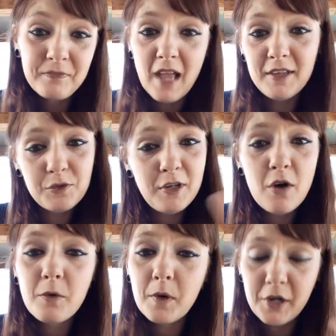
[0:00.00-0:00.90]
At least we
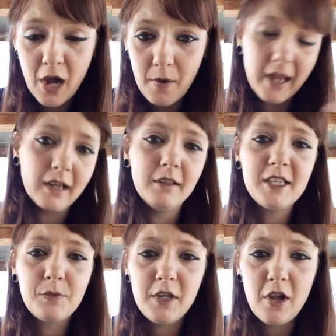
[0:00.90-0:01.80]
know where we're going, and at
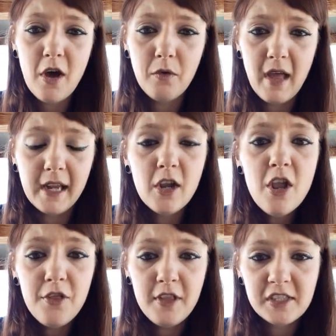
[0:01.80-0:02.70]
least we know, like,
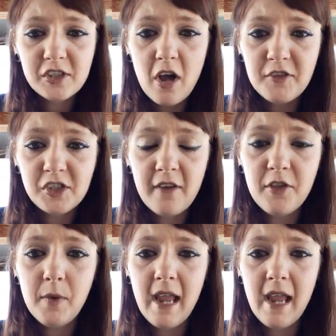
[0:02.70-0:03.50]
this is all the stuff that we